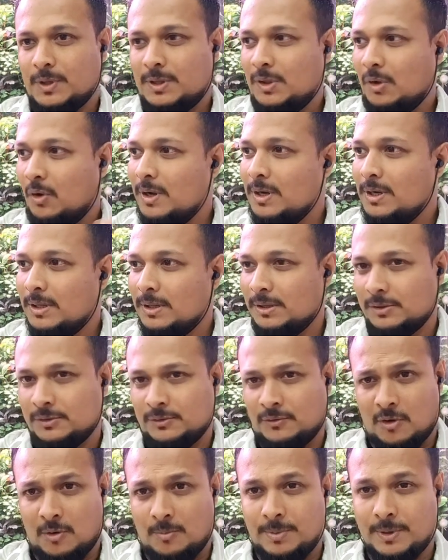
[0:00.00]
Soil
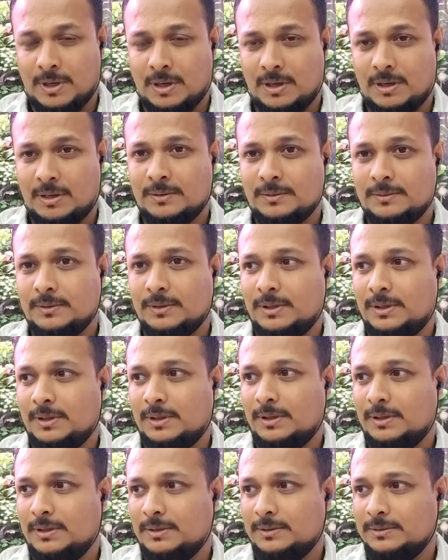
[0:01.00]
is Tropica
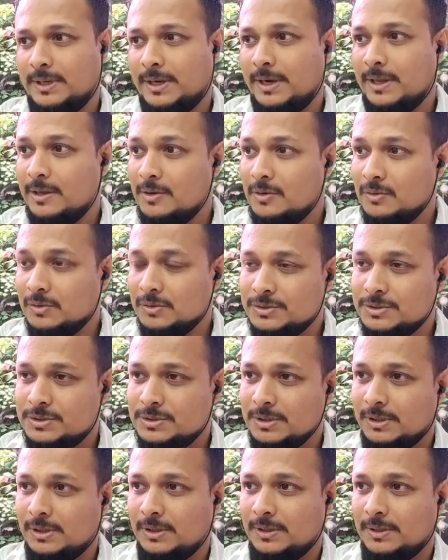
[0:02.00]
that I
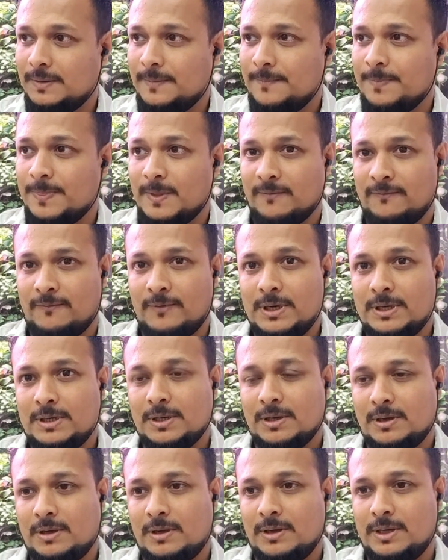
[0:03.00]
used. The
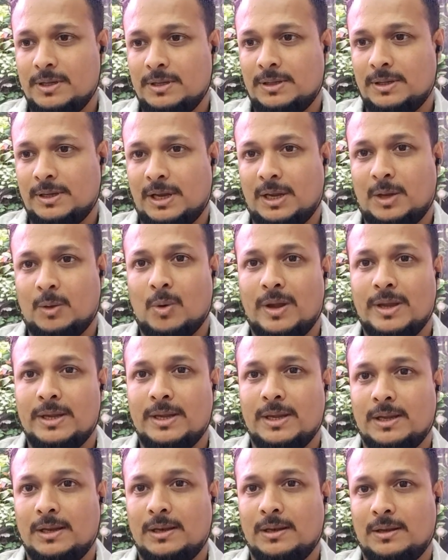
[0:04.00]
filter is an
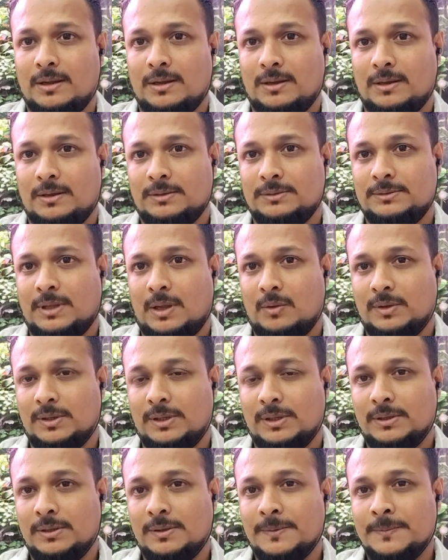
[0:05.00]
Aquael
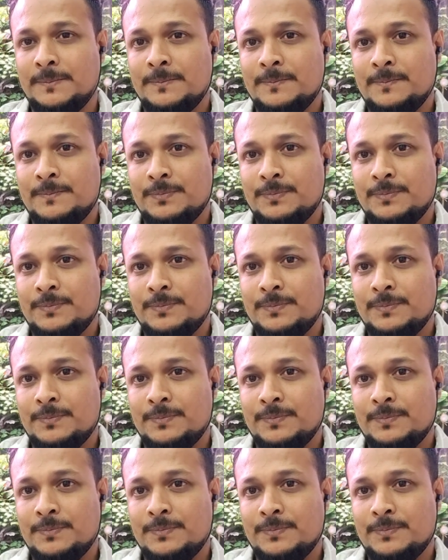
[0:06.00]
1000.